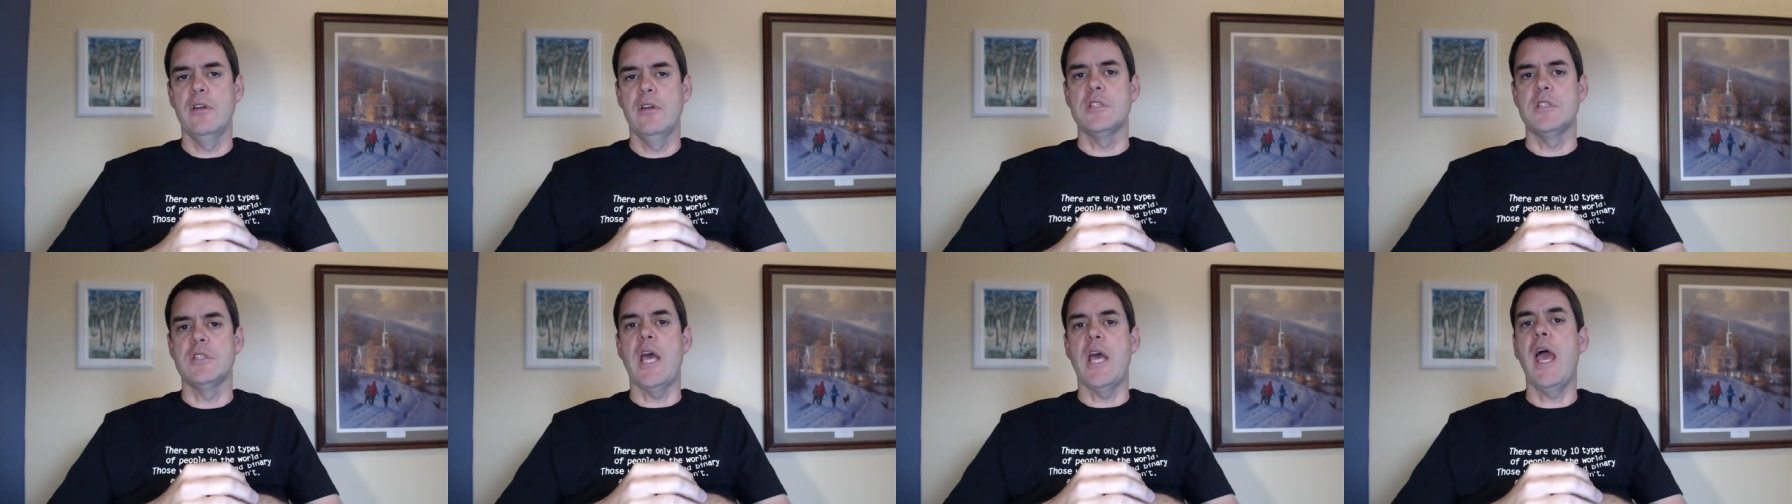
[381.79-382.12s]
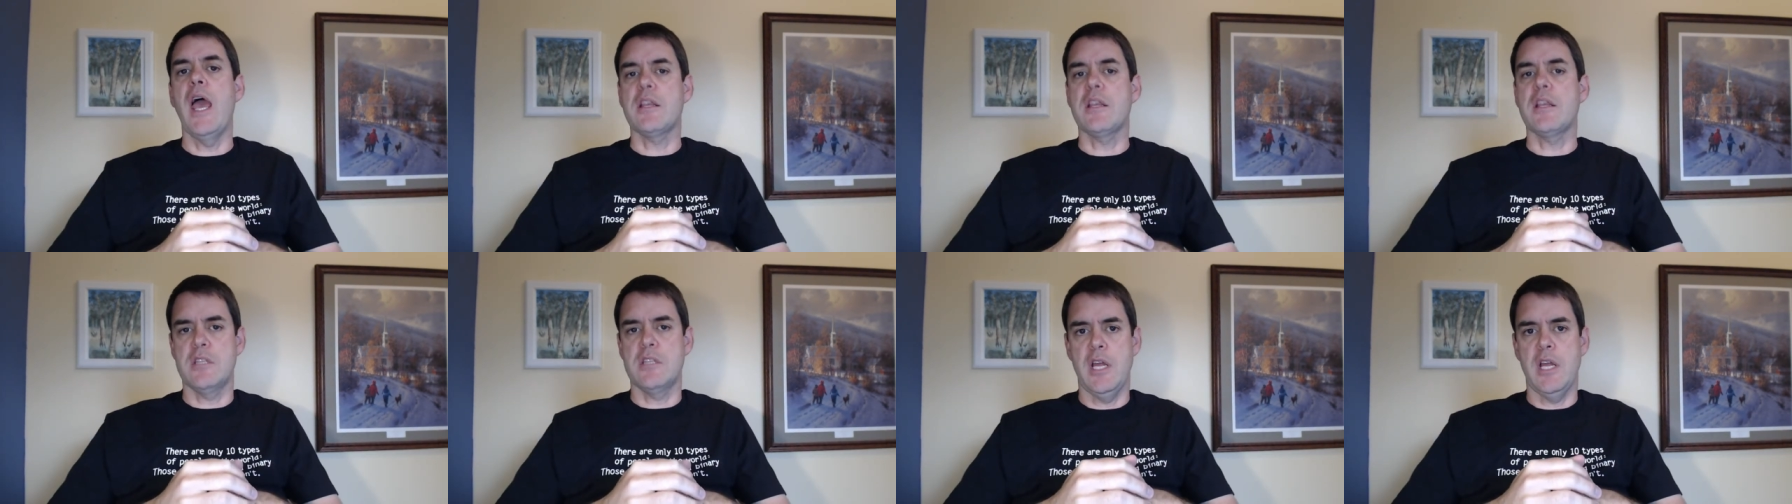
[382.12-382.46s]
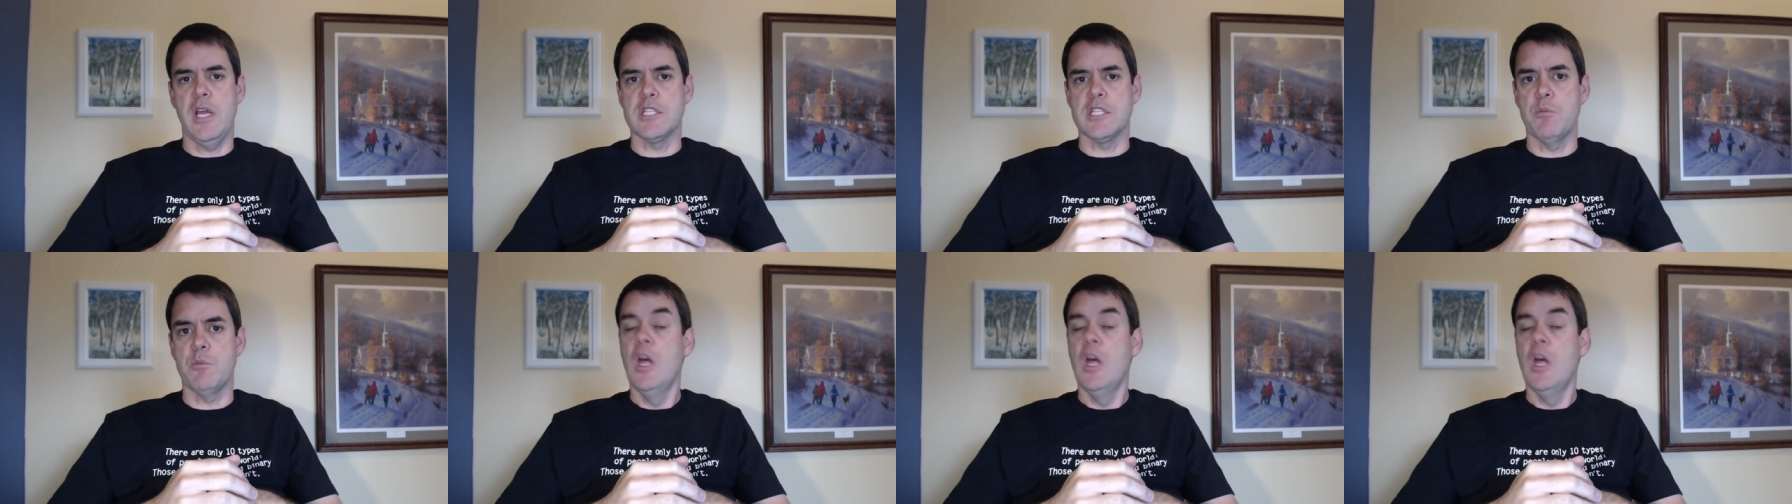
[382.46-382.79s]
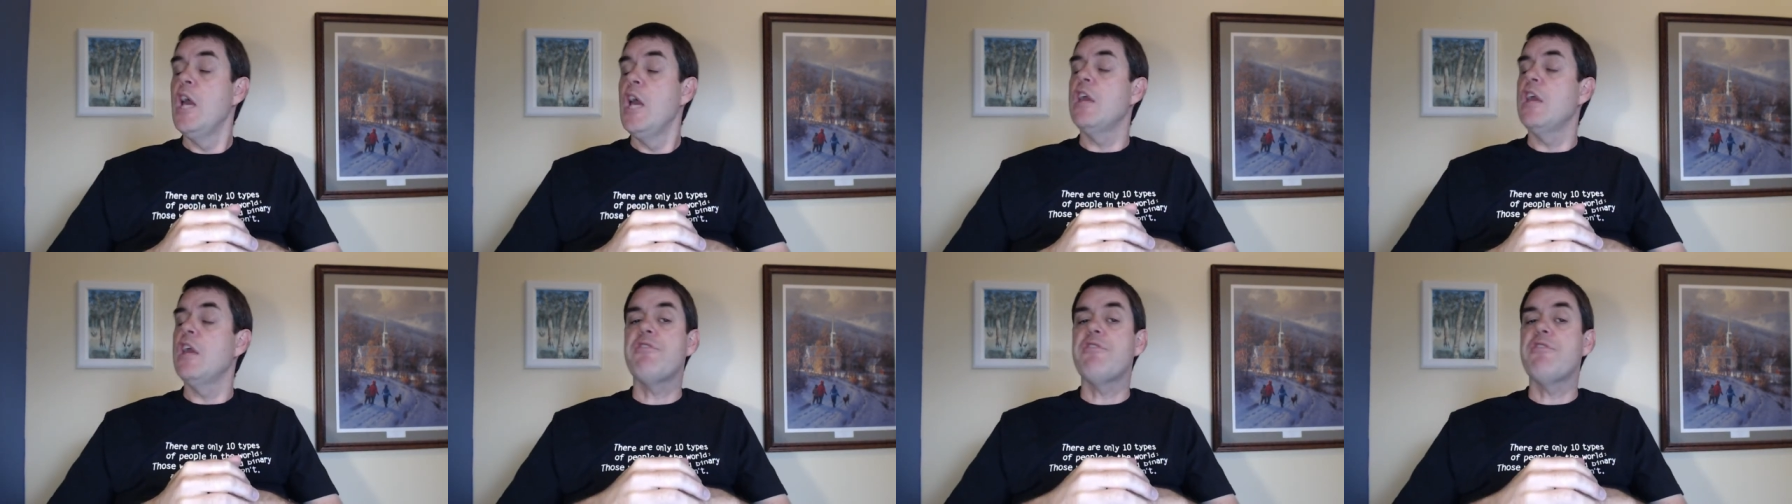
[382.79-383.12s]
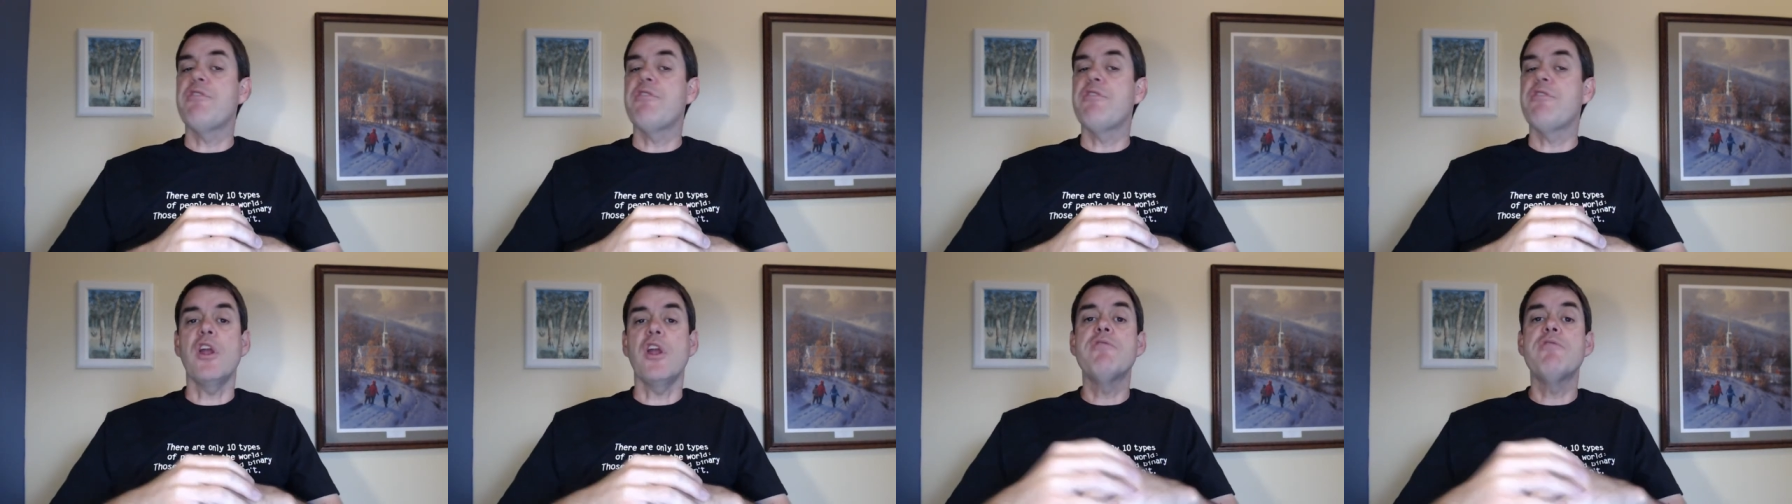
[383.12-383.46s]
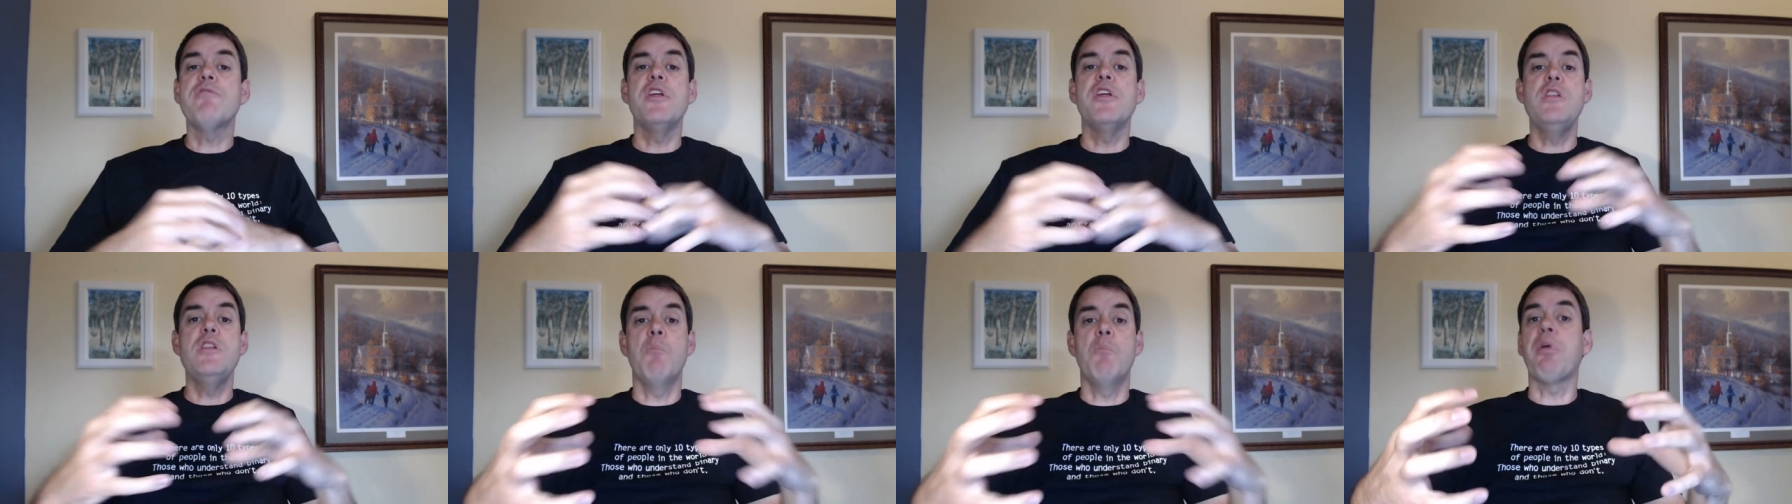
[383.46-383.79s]
to hexadecimal? He thought of the
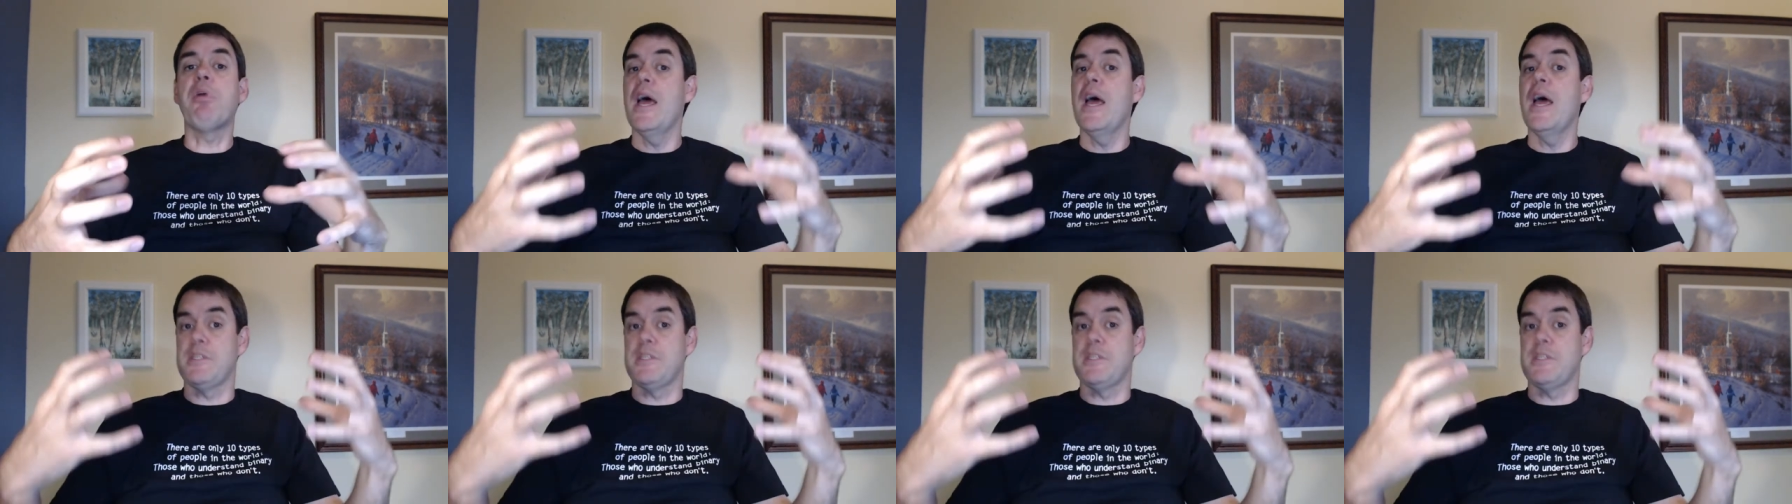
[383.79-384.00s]
number as